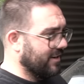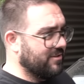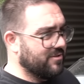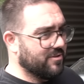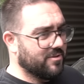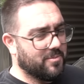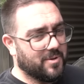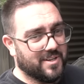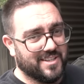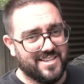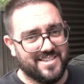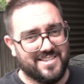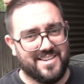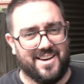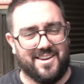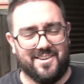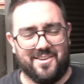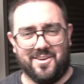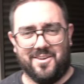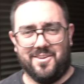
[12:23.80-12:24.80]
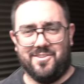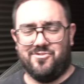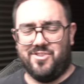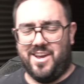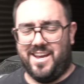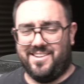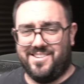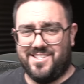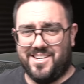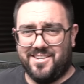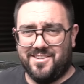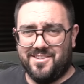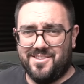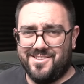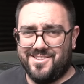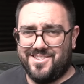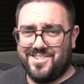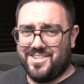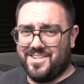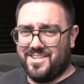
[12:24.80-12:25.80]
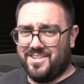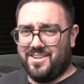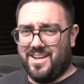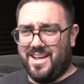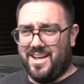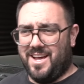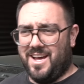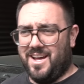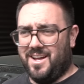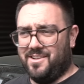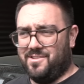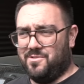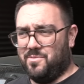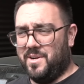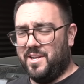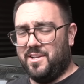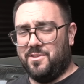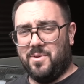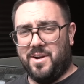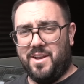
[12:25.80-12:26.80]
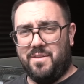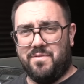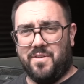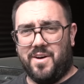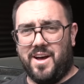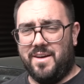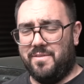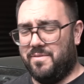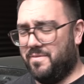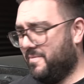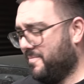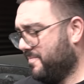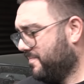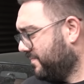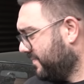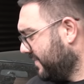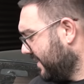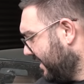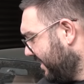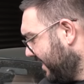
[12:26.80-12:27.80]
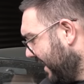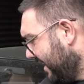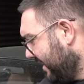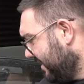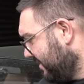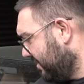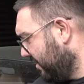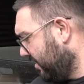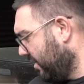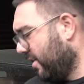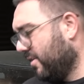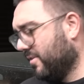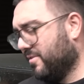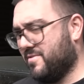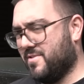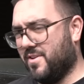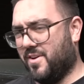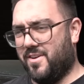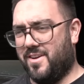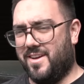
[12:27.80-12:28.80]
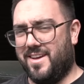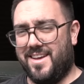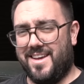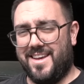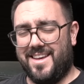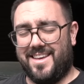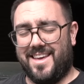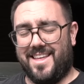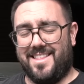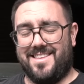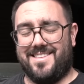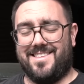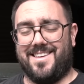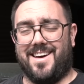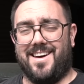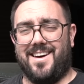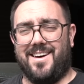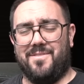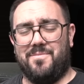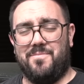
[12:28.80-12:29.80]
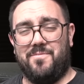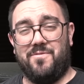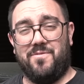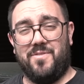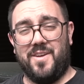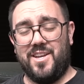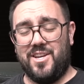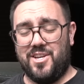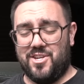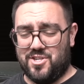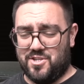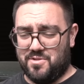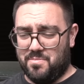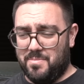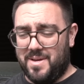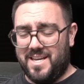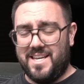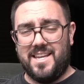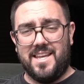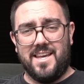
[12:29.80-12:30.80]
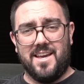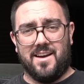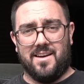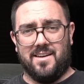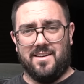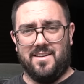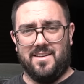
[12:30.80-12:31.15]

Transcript: do want this car to go to Drag Challenge 2025. That is the goal. So get this car finished mid-year.